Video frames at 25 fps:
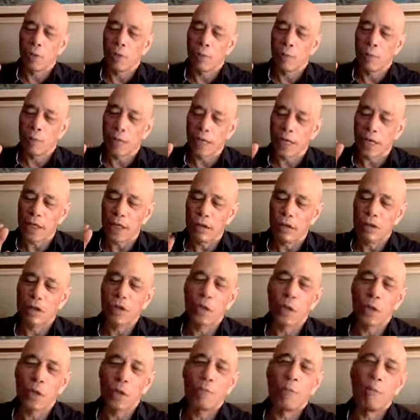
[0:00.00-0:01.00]
But I use the
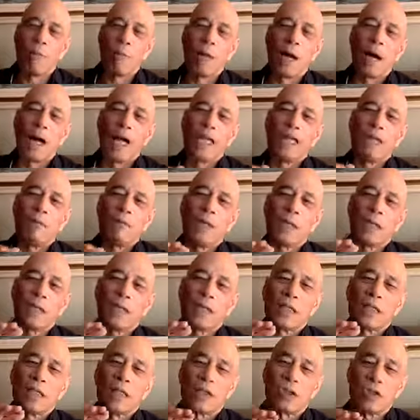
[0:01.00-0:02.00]
word mind
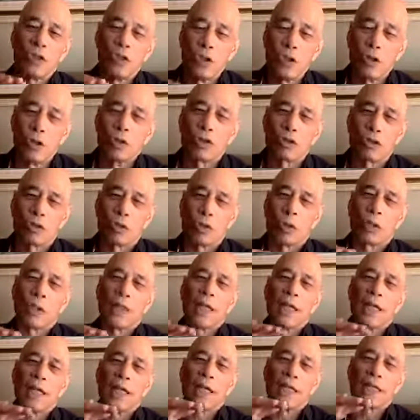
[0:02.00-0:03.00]
because it's neutral
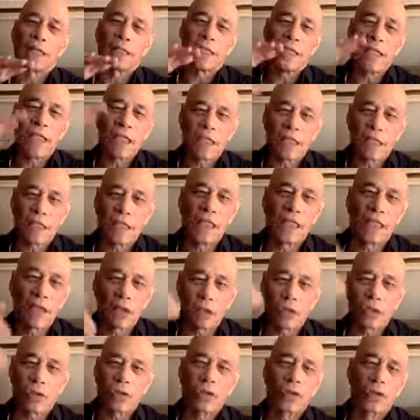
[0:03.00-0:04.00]
and it's easily
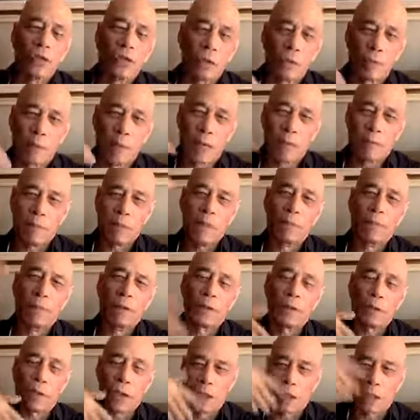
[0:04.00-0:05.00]
understood by
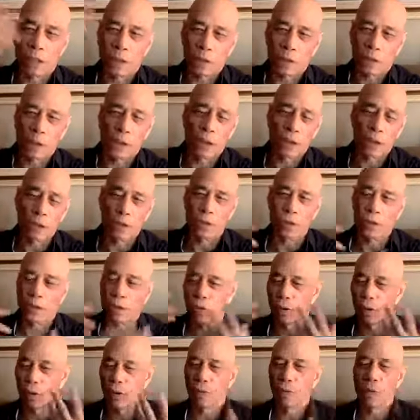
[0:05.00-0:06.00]
people in other cultures
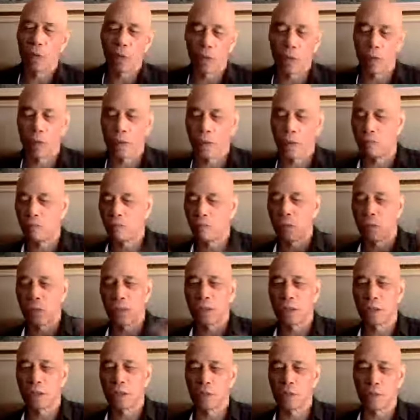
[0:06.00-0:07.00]
who I work with,
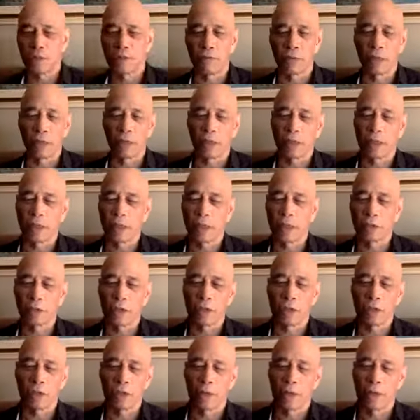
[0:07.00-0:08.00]
42 different
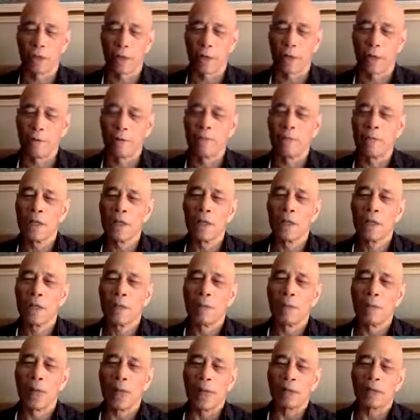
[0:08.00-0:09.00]
countries so far.
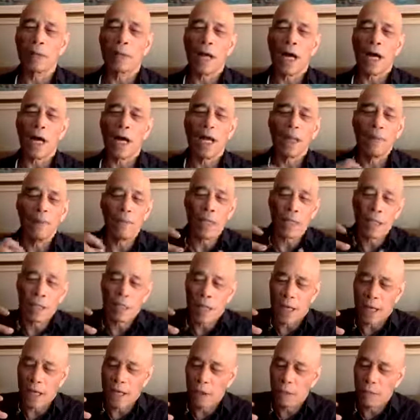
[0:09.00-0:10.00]
But I
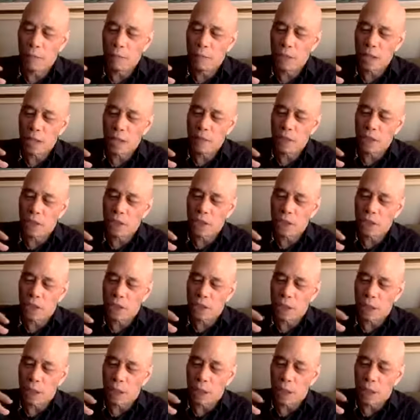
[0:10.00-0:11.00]
don't mean just
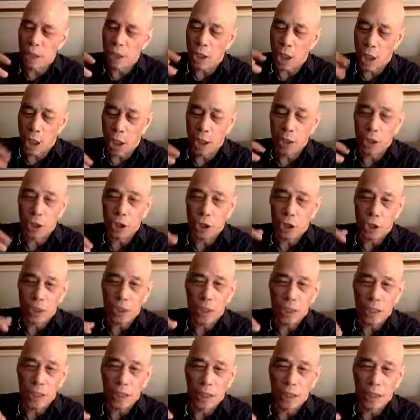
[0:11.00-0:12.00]
our conscious
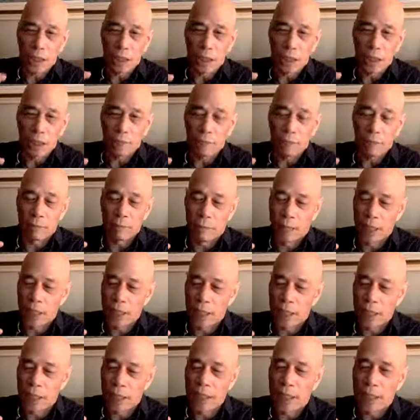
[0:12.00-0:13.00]
thinking mind.